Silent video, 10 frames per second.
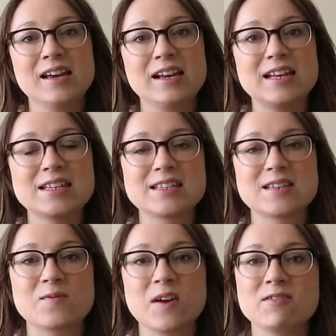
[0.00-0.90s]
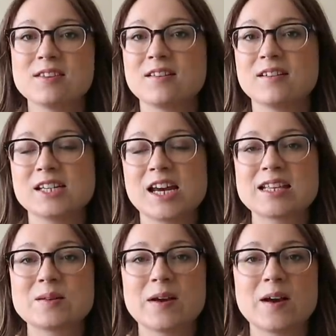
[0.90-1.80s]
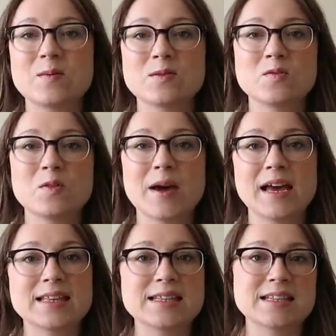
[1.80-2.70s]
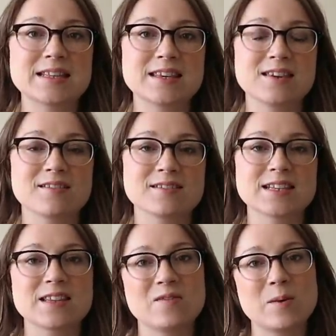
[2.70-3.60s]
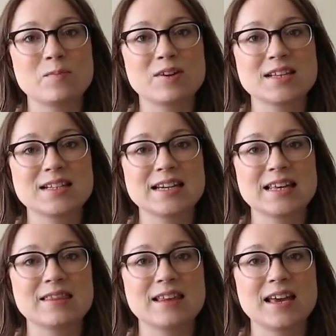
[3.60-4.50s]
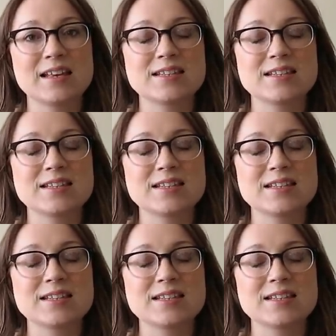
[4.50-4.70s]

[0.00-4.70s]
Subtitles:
a list of everything I chat about with all the patterns and the yarns and fabrics linked there.